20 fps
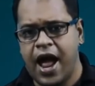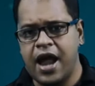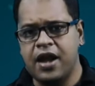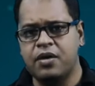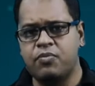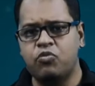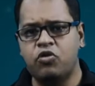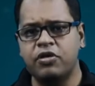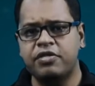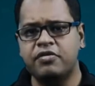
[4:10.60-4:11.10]

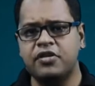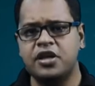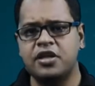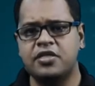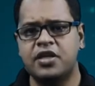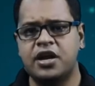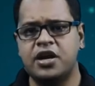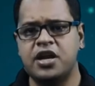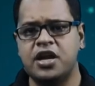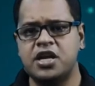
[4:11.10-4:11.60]
and mostly
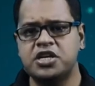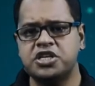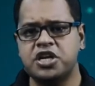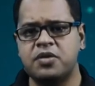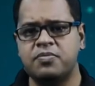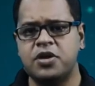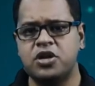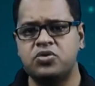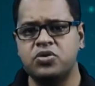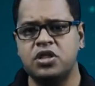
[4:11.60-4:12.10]
the
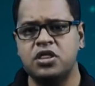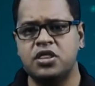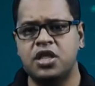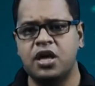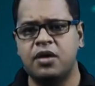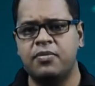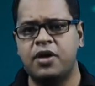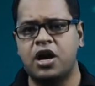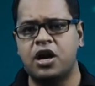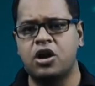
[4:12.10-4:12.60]
relation between
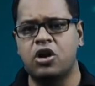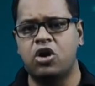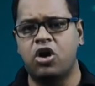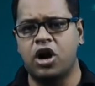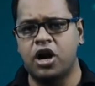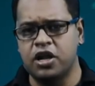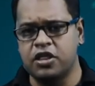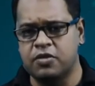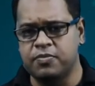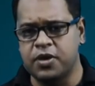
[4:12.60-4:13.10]
them are
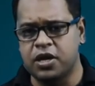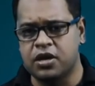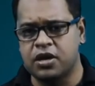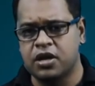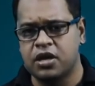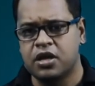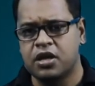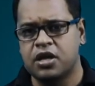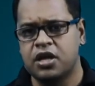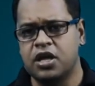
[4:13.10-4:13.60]
logarithmic,
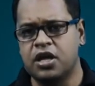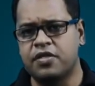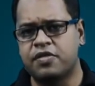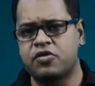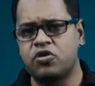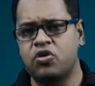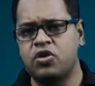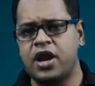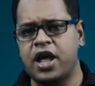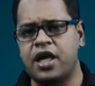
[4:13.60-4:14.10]

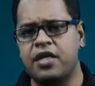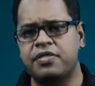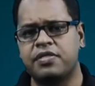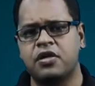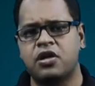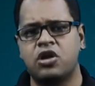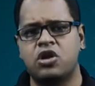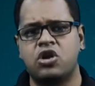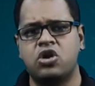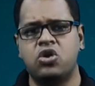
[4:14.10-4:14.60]
is known
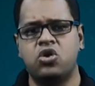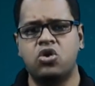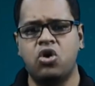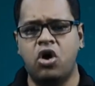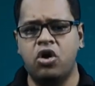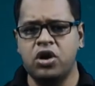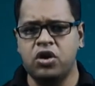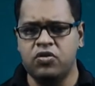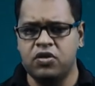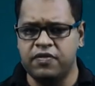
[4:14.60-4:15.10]
as
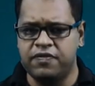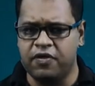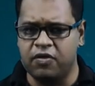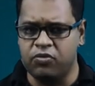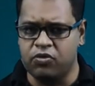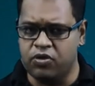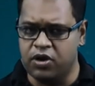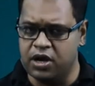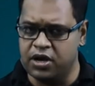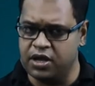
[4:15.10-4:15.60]

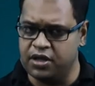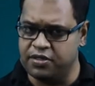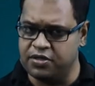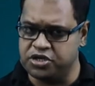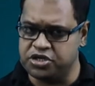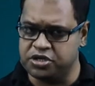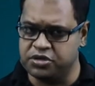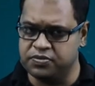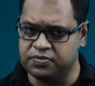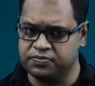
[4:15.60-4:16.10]
non-uniform
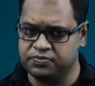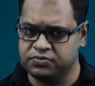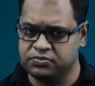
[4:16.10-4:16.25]
quantization.